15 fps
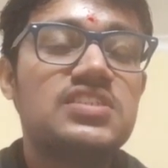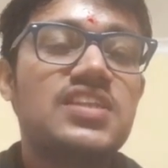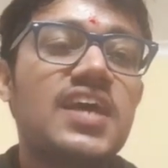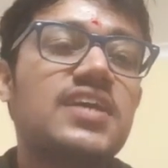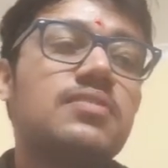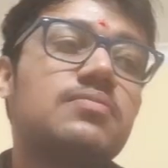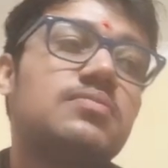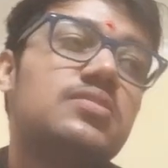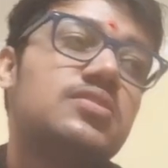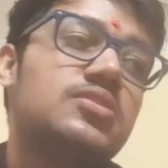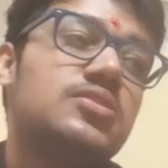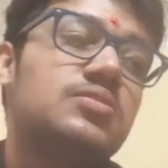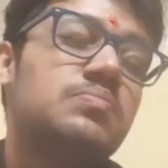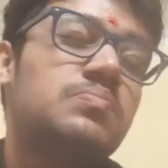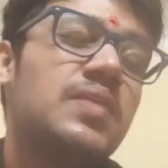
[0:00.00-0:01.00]
like
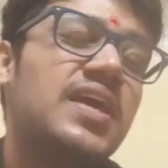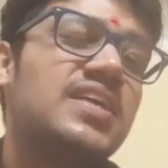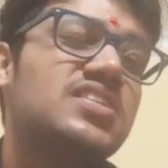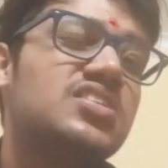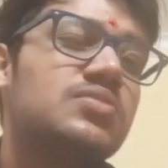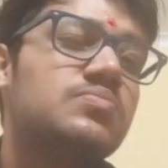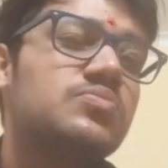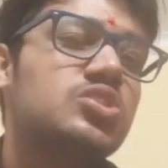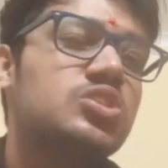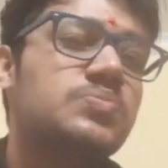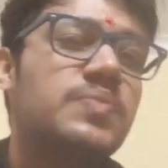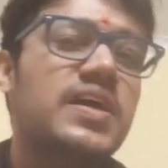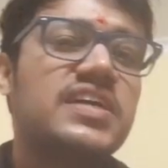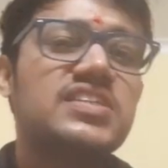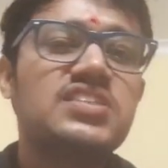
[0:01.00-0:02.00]
playing some
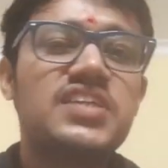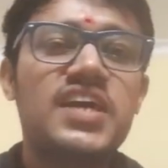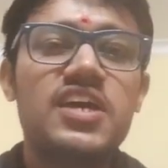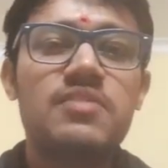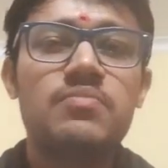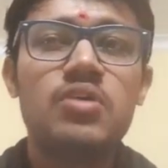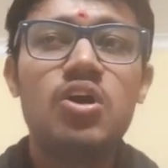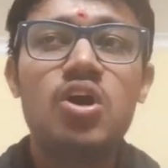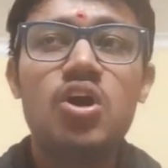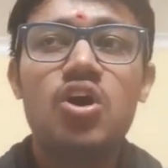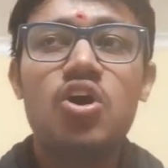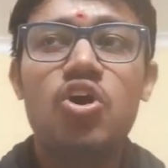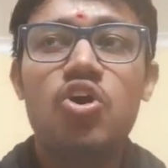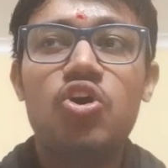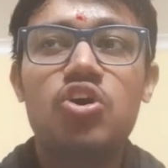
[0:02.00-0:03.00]
space game,
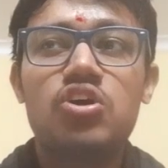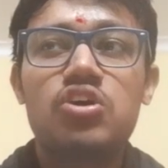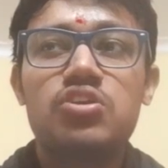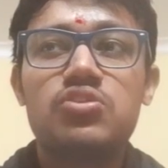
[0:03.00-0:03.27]
or